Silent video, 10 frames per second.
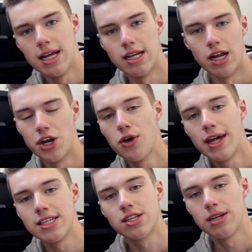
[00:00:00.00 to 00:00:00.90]
I know
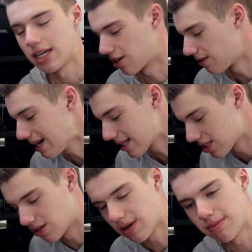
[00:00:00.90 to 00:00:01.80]
that is incorrect,
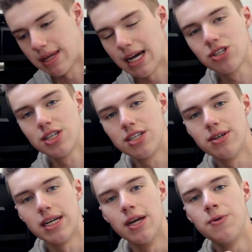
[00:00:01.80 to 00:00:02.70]
so what I'm actually
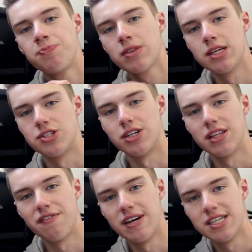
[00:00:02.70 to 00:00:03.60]
doing is
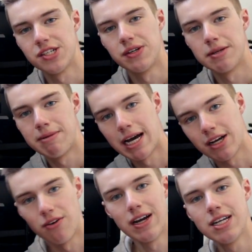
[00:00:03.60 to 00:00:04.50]
turning the fans that are in the
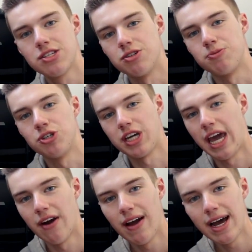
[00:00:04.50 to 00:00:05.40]
back around so it's pushing
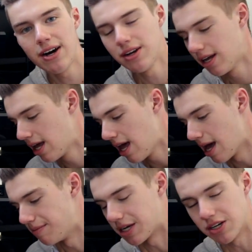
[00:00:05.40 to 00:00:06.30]
air out.
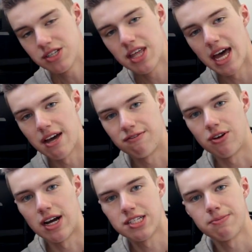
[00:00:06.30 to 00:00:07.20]
And because the
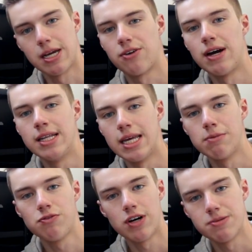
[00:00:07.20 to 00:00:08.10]
airflow hasn't been great and the
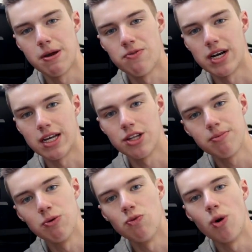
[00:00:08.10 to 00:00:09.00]
amplifier's been running a
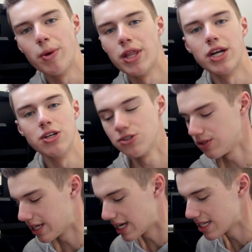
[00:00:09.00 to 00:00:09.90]
little bit warmer than it
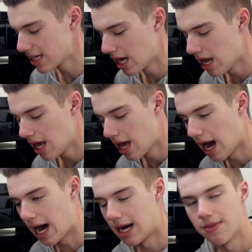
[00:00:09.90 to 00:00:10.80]
usually does,
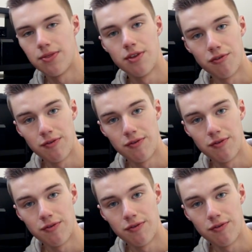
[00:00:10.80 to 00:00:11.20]
the